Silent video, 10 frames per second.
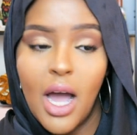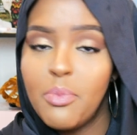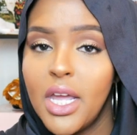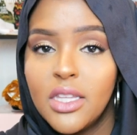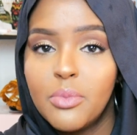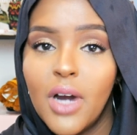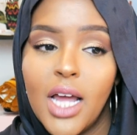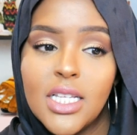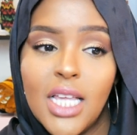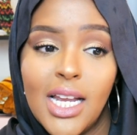I paid the
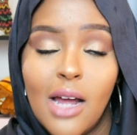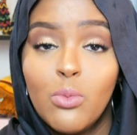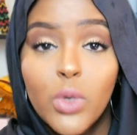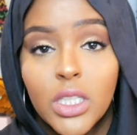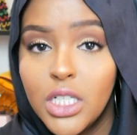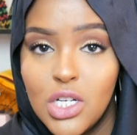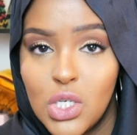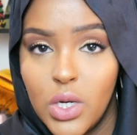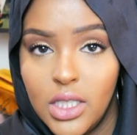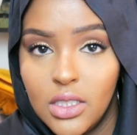price and I'm really
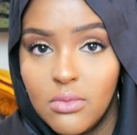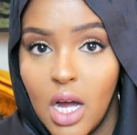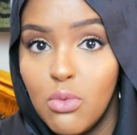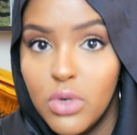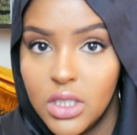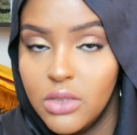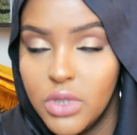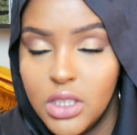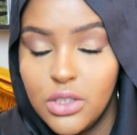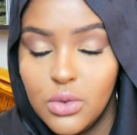enjoying them. I really
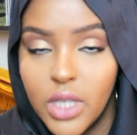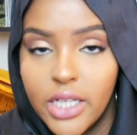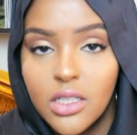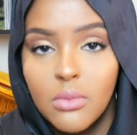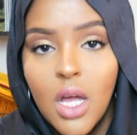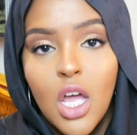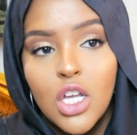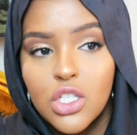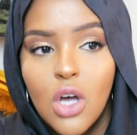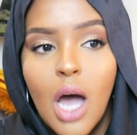really do like them,
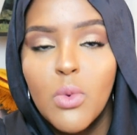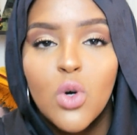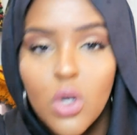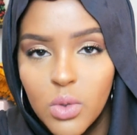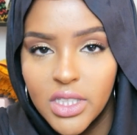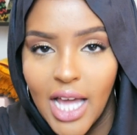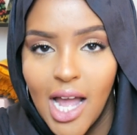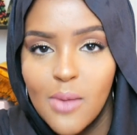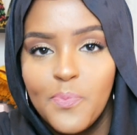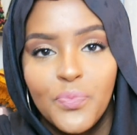so I'm cool with that.